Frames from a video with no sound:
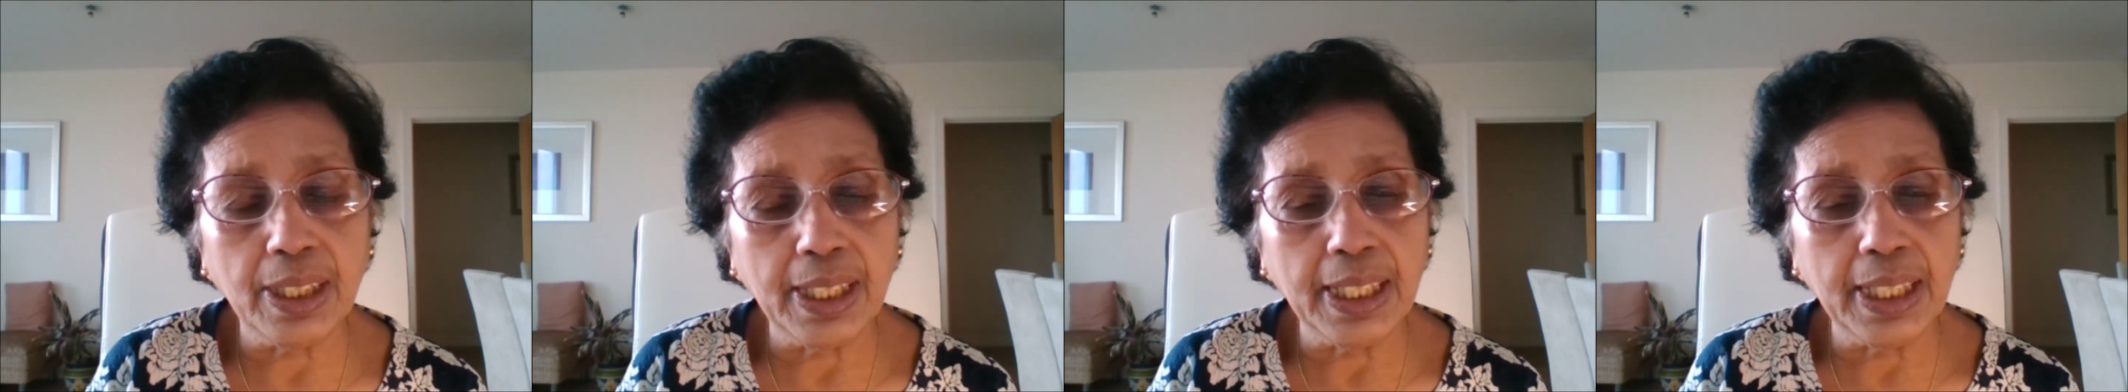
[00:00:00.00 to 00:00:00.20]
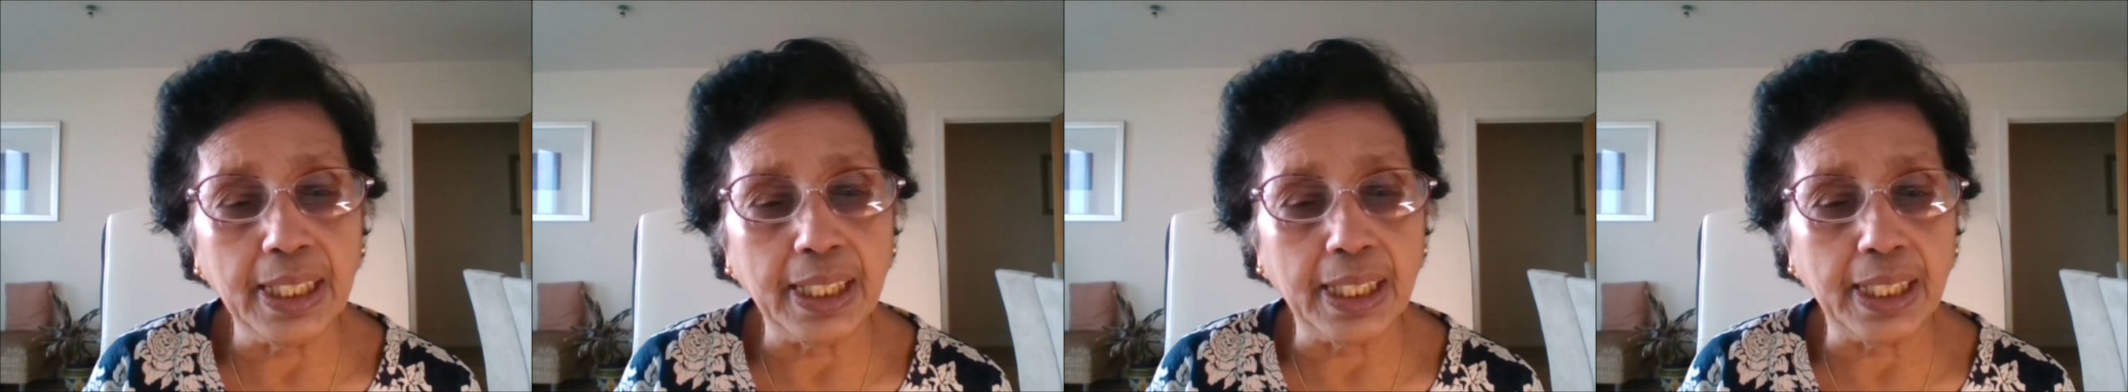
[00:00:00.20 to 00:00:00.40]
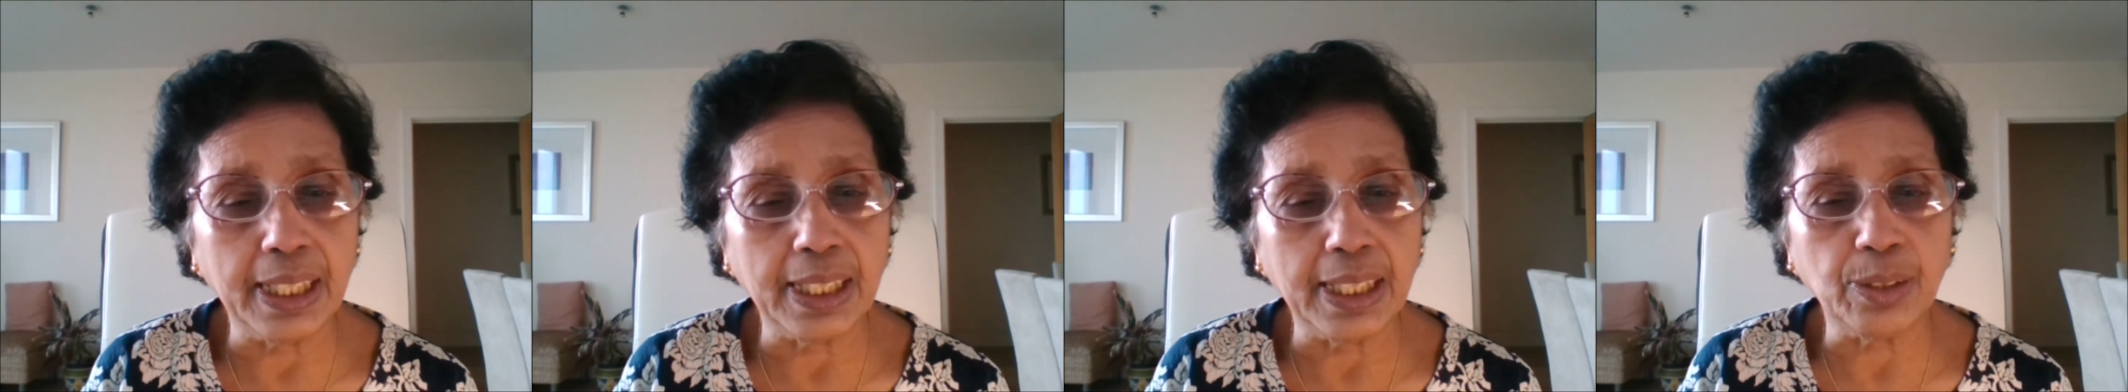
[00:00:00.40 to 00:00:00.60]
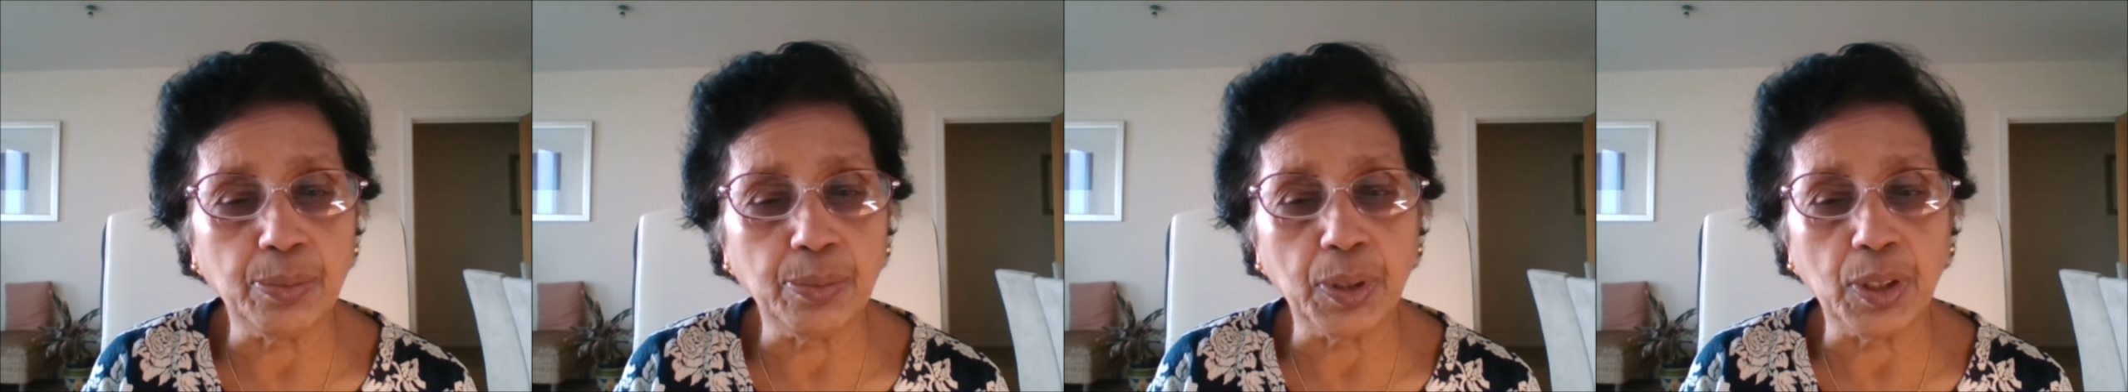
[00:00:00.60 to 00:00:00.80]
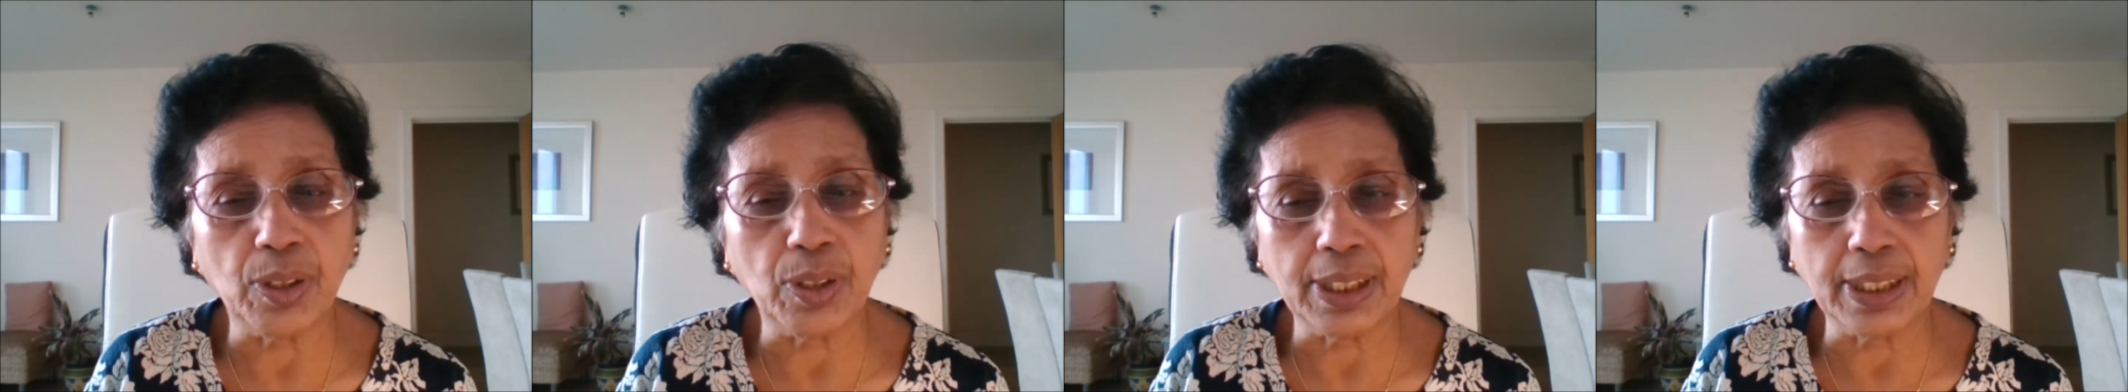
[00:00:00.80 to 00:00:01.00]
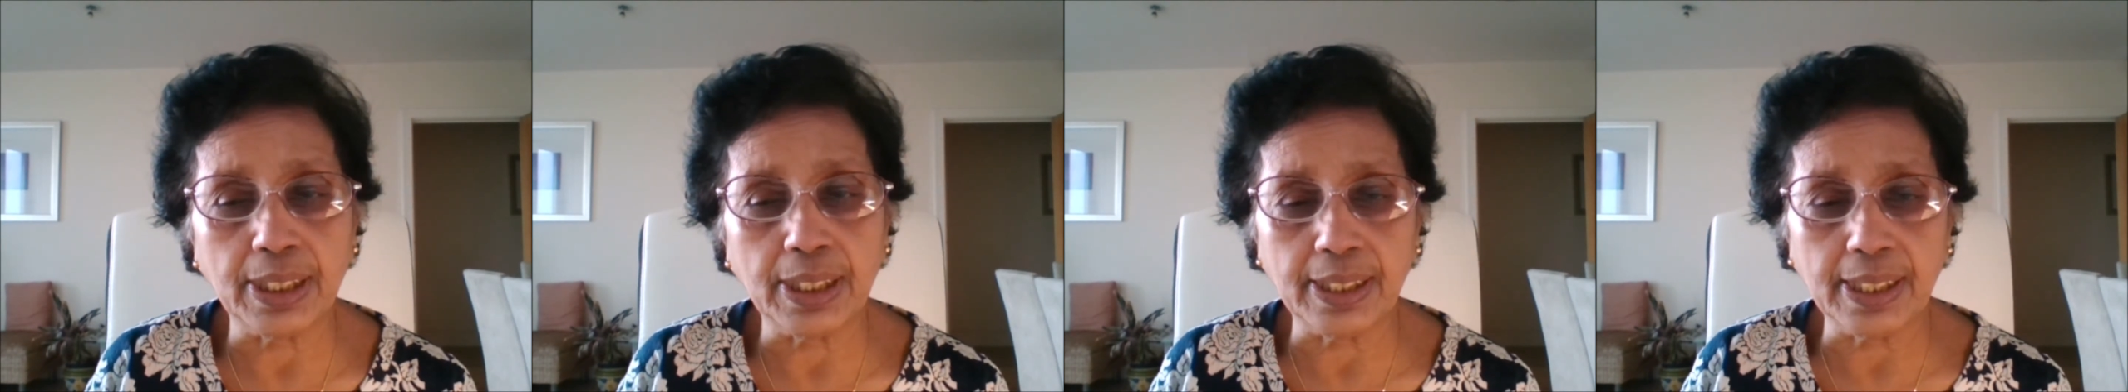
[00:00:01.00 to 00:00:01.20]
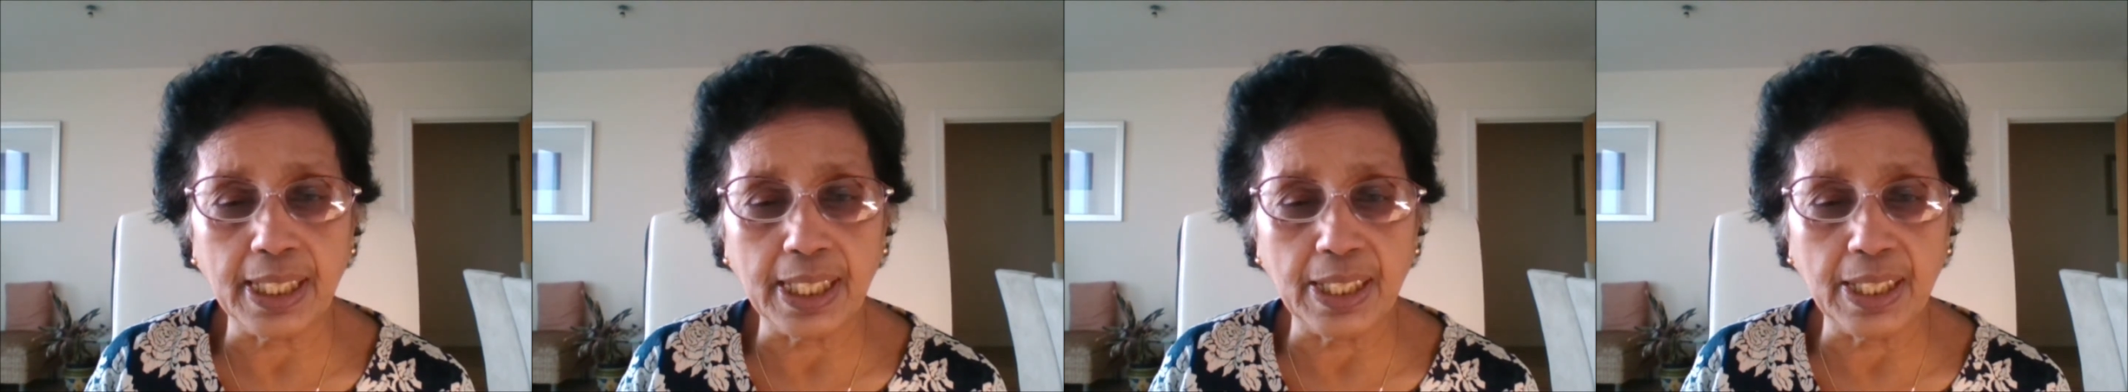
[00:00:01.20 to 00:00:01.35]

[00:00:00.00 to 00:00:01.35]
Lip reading: increase because it's an